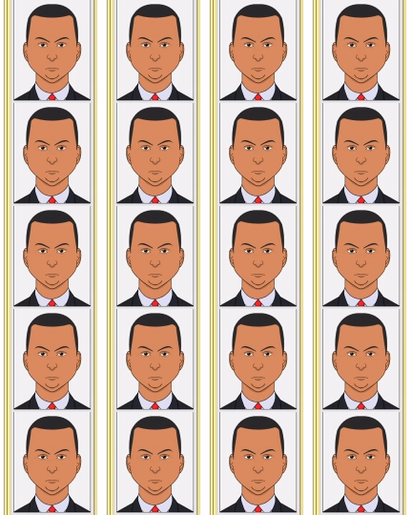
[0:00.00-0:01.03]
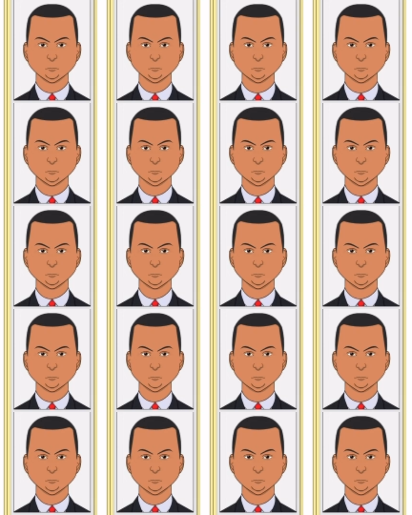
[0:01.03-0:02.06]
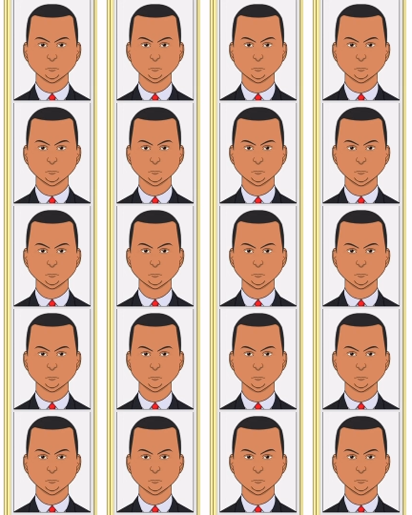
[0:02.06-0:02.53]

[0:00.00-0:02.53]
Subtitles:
[no speech]